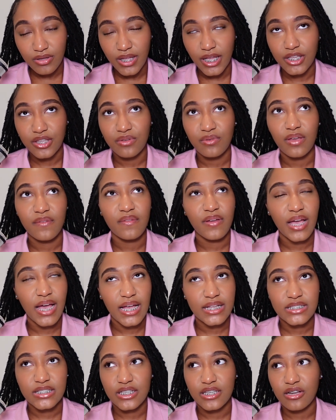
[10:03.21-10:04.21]
Like, you have
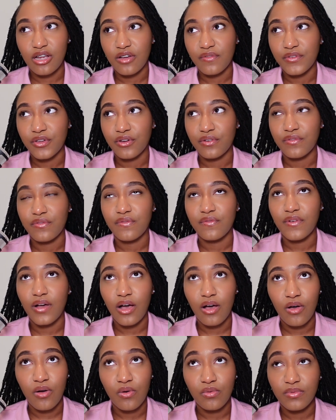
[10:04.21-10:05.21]
got to get off your
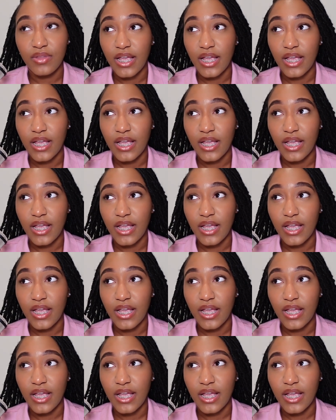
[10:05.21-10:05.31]
phone.